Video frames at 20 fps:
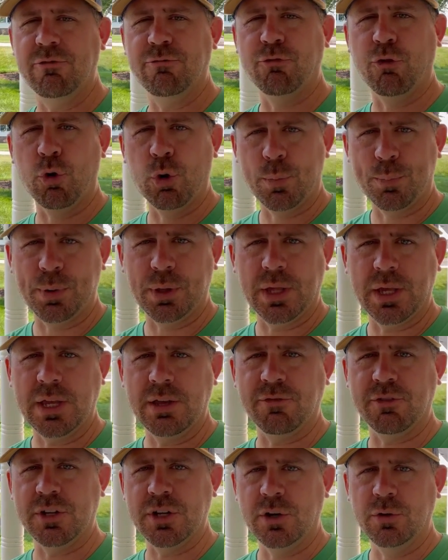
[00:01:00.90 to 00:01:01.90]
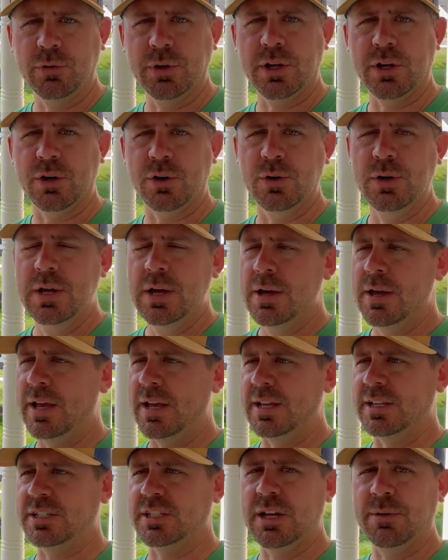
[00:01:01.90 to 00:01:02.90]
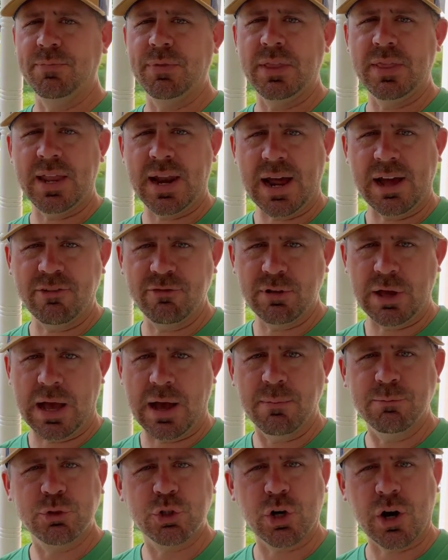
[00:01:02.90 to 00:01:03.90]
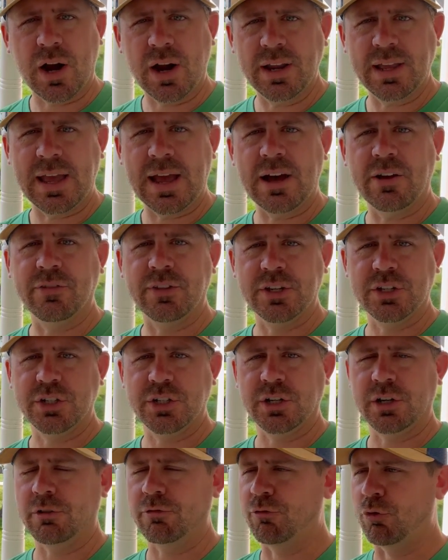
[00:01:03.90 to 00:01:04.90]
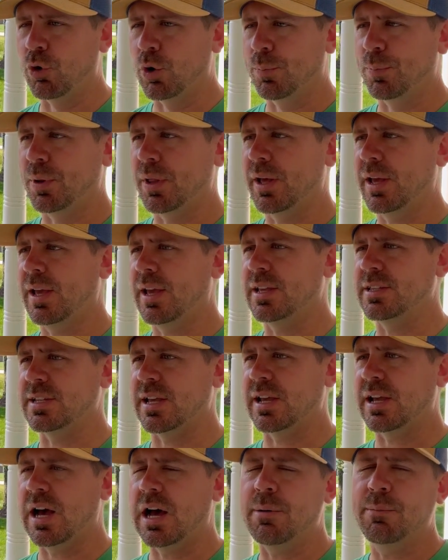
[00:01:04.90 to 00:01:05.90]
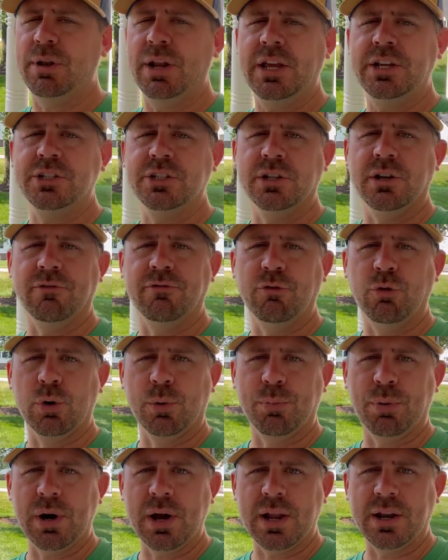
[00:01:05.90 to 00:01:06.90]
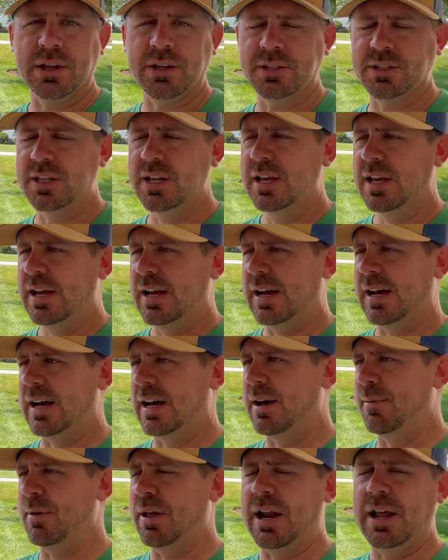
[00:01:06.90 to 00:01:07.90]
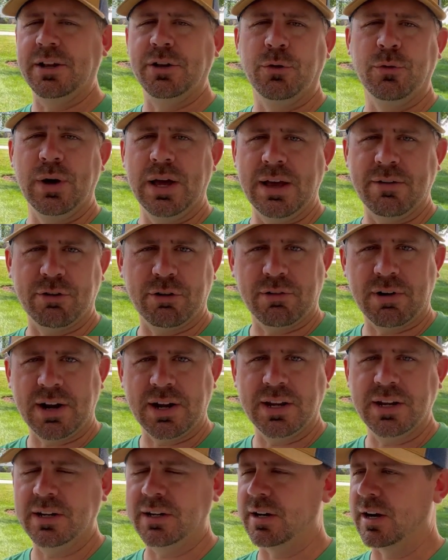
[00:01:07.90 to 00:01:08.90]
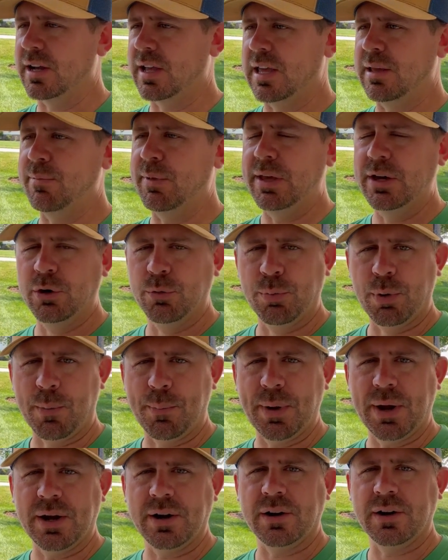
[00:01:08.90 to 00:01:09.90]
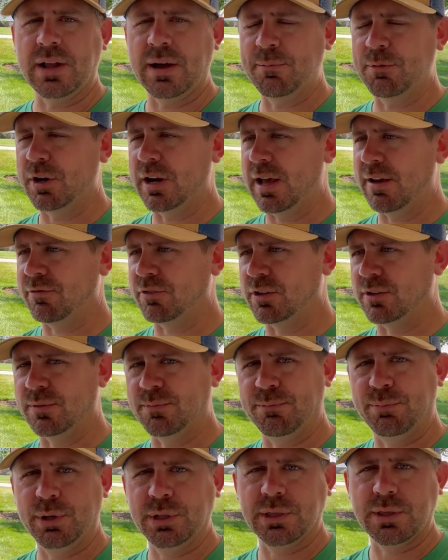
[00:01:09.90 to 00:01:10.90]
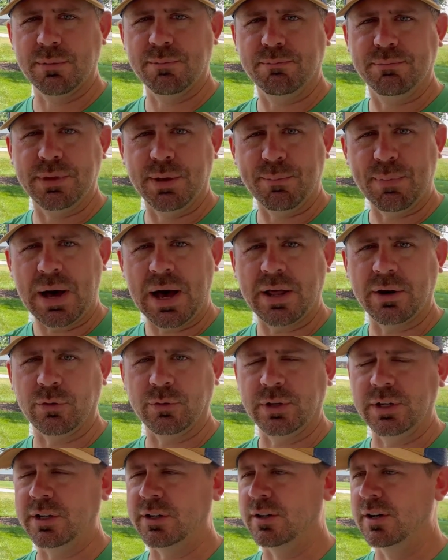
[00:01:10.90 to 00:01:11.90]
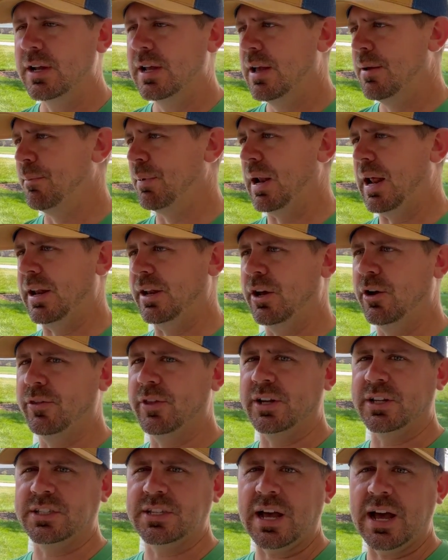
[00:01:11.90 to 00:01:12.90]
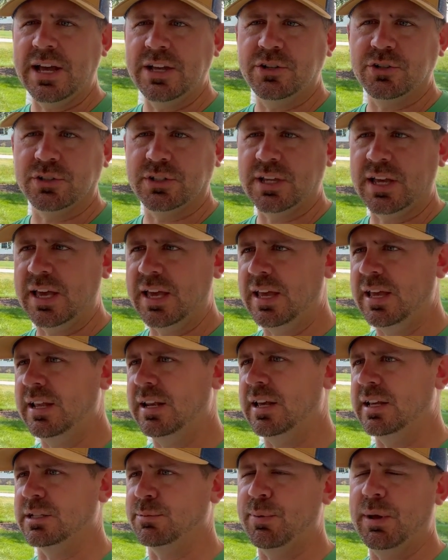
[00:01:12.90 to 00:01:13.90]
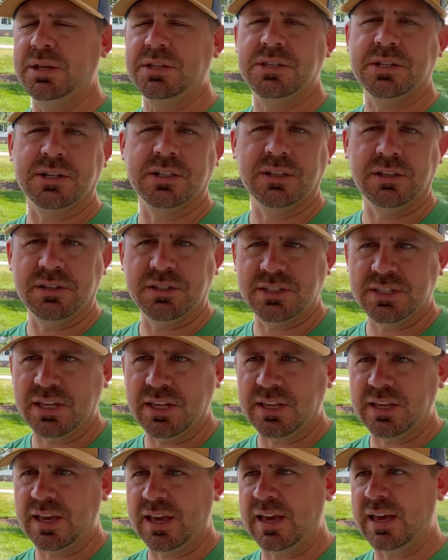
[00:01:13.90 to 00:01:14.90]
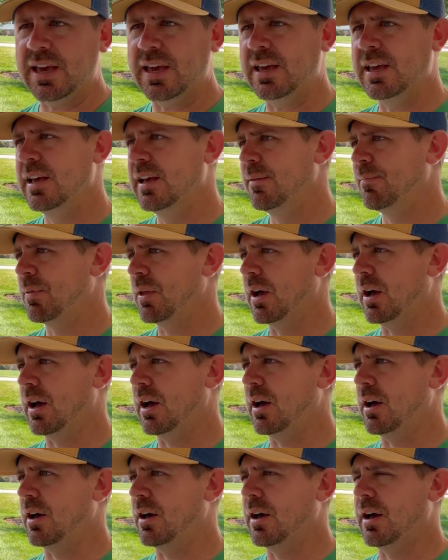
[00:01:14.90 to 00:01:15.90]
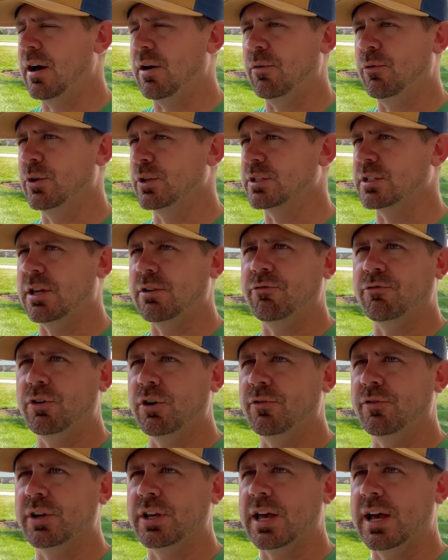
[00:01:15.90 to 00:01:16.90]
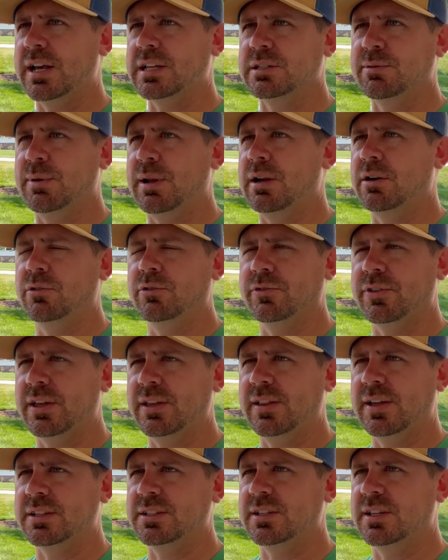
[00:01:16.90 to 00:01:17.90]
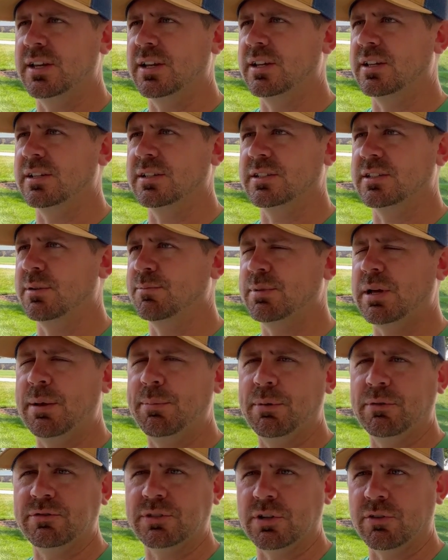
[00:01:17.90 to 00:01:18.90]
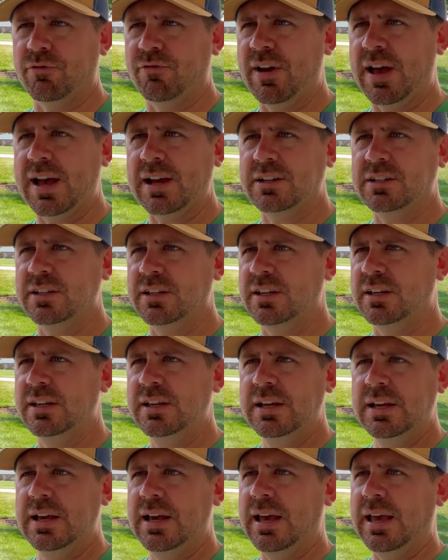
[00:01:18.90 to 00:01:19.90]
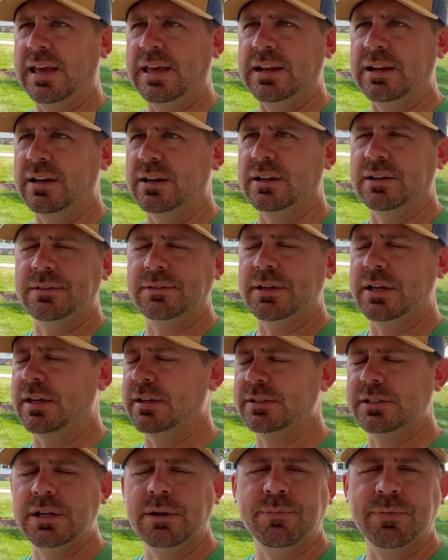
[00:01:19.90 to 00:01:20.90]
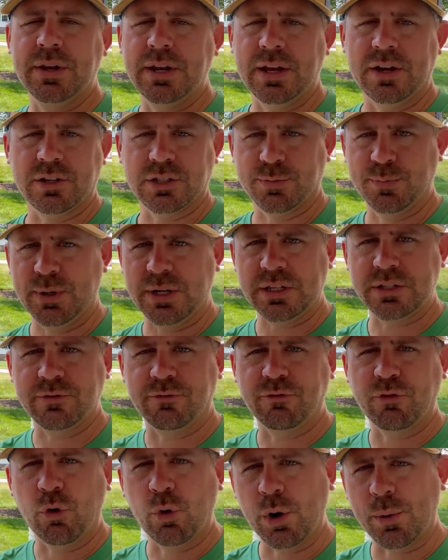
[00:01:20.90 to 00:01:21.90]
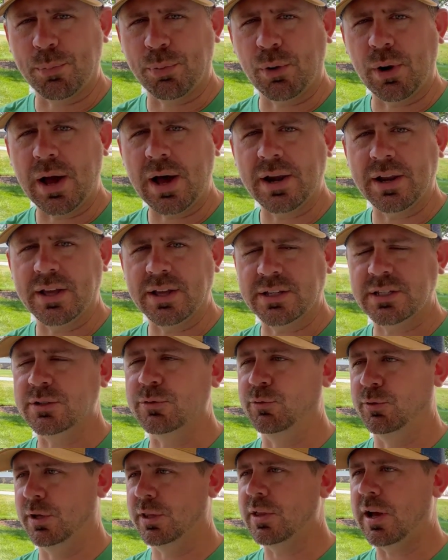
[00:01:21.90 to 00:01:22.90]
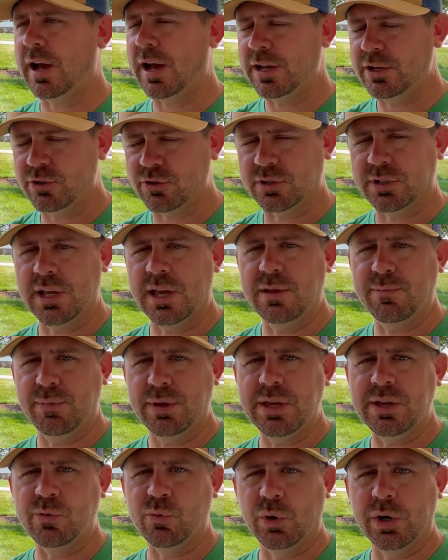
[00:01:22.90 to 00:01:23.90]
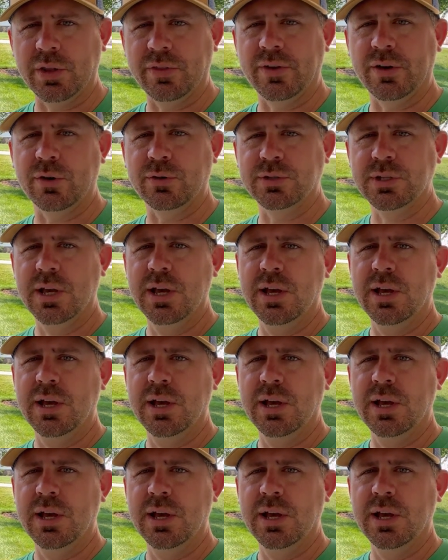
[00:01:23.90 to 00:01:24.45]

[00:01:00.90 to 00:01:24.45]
FOURPlay, if you don't know, is something that I'm trying out this year. FOURPlay is a combination of four products, and I don't have it right here. I came ill-prepared. I'm going to have to put the bottle here, but I know that it's Hydretain. It's basically CK. I want to say fulvic acid, but I don't think that's it. It's some type of surfactant and something else, but it's four products with Hydretain being one of those